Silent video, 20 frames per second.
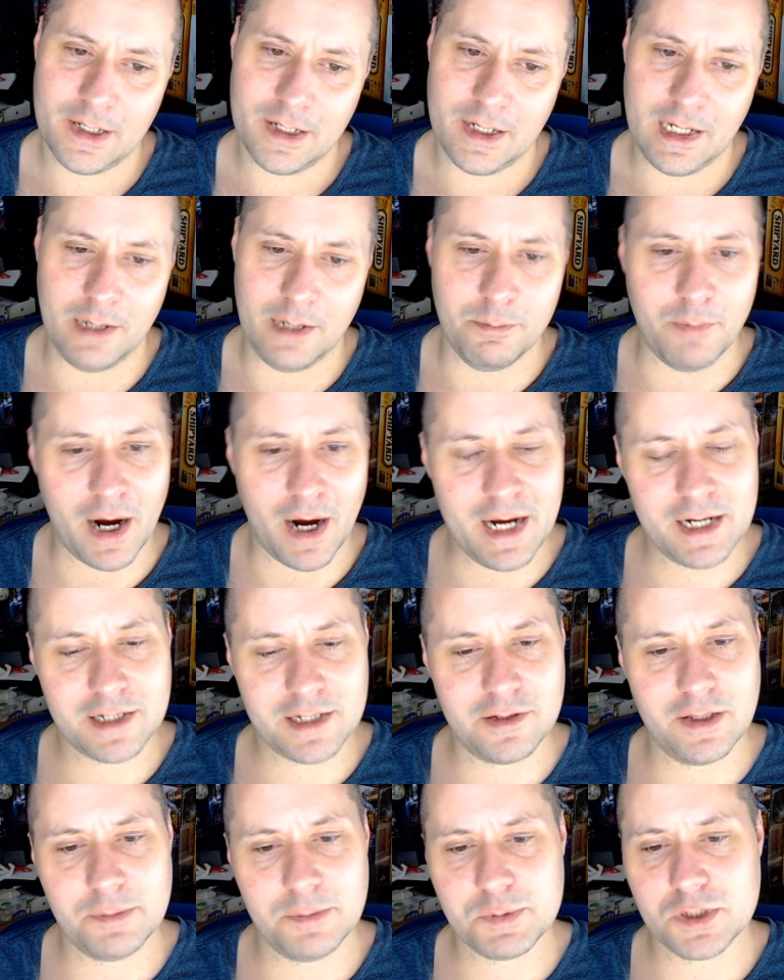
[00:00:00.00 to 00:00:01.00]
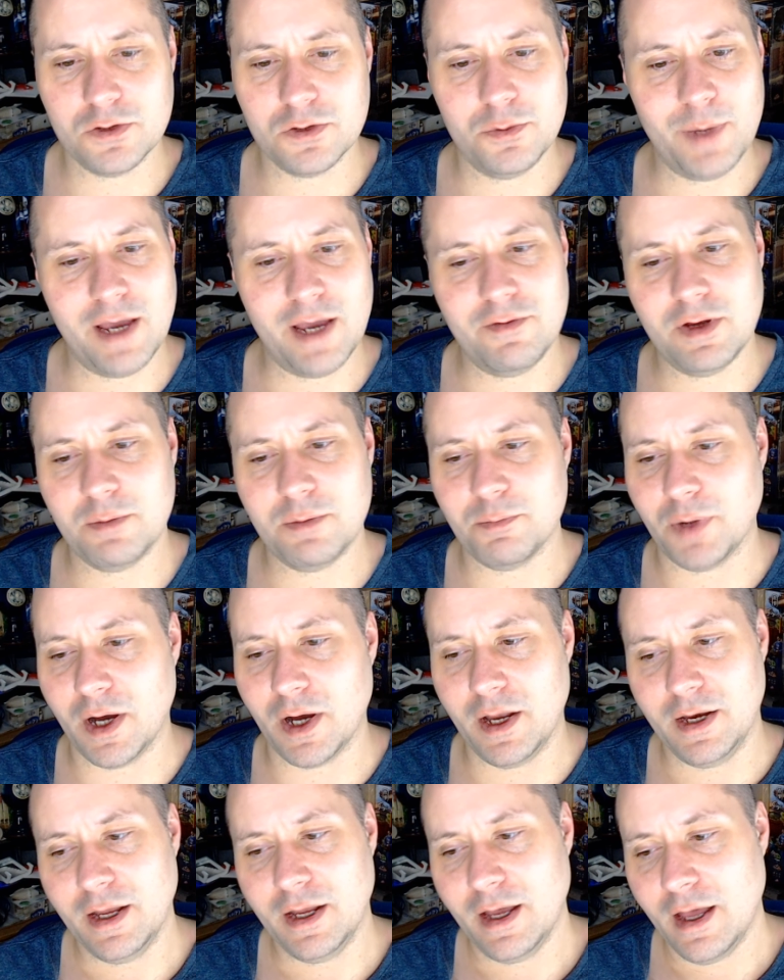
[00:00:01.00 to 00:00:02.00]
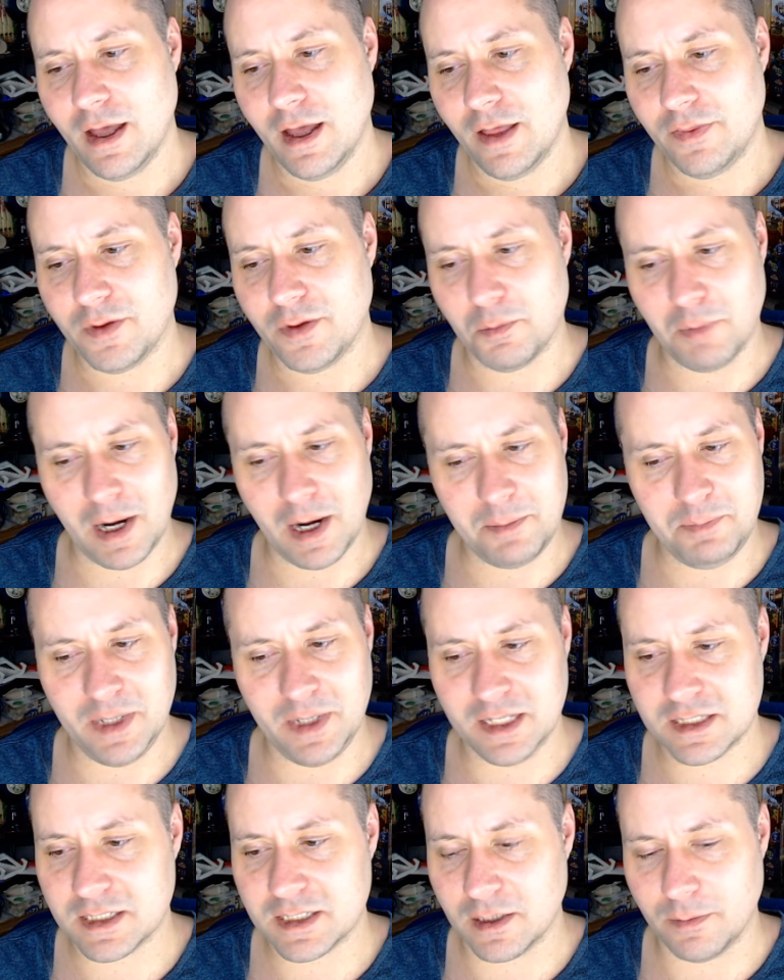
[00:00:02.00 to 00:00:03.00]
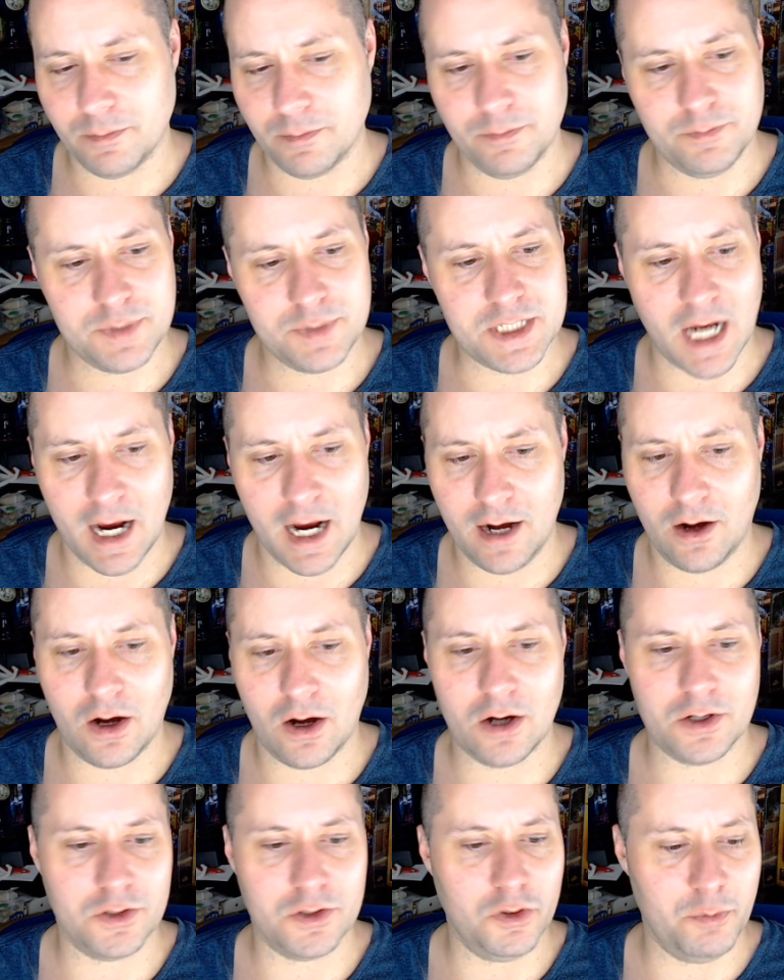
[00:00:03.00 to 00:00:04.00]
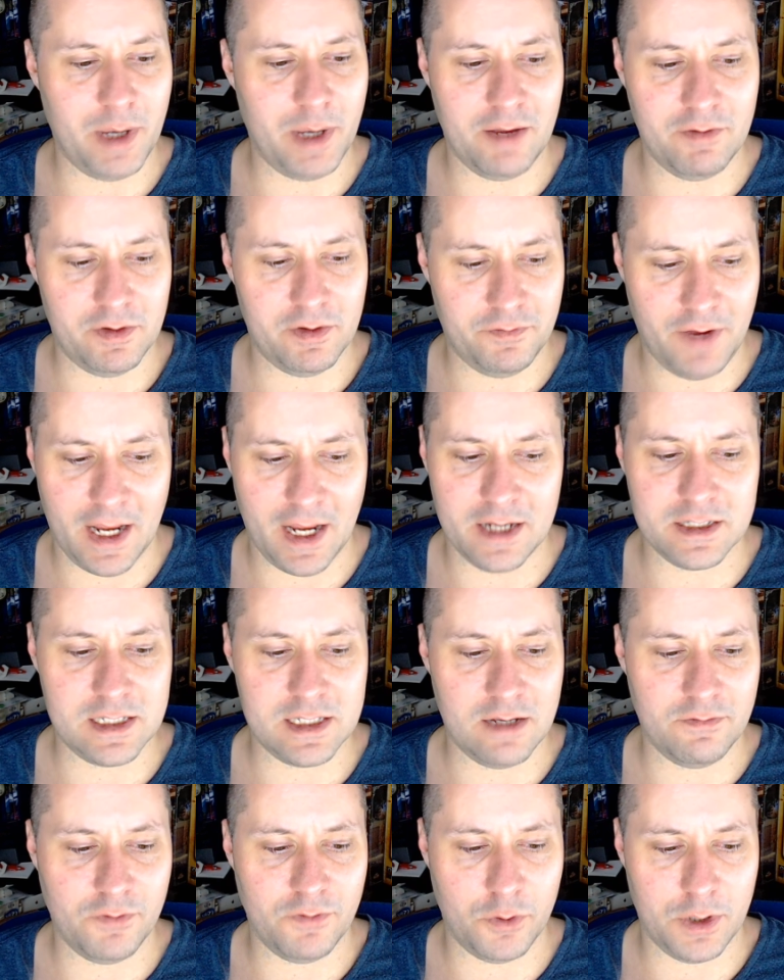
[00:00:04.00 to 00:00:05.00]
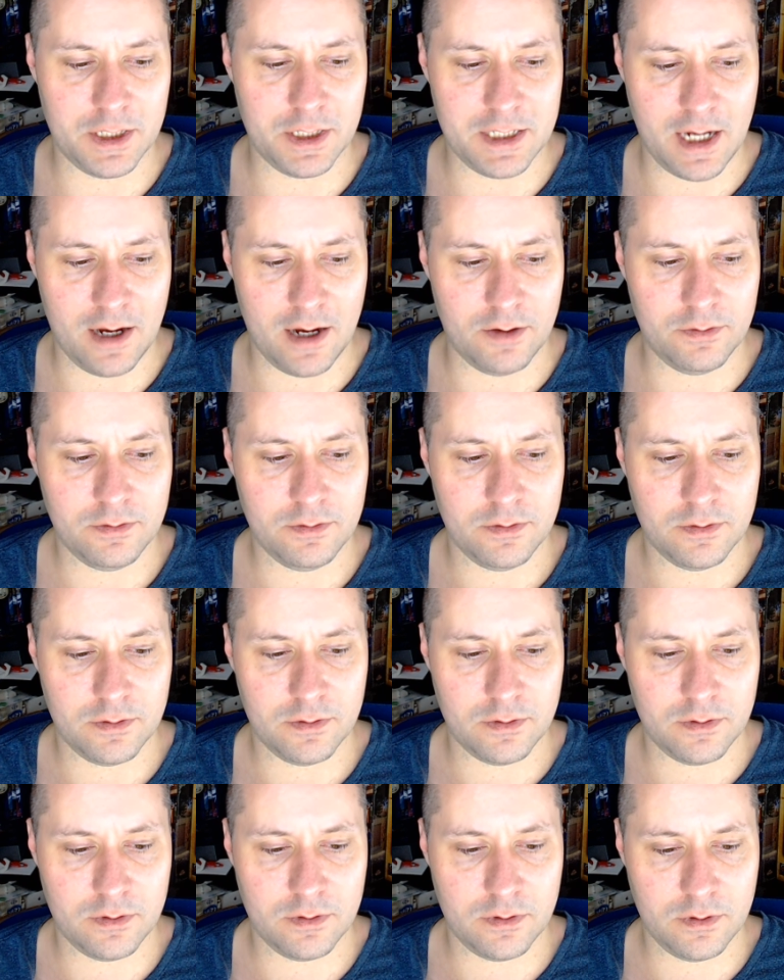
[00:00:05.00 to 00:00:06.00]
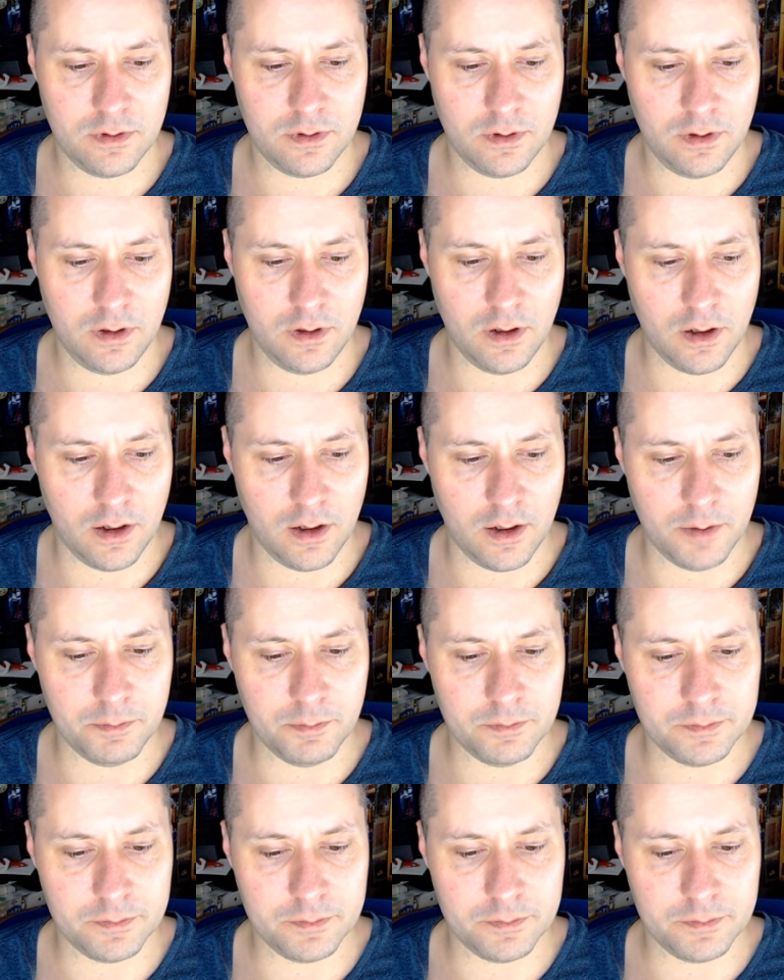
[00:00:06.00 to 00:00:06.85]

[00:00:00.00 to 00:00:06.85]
might eclipse Gloomhaven, but there might be some diehard Gloomhaven fans that vote it down. I'll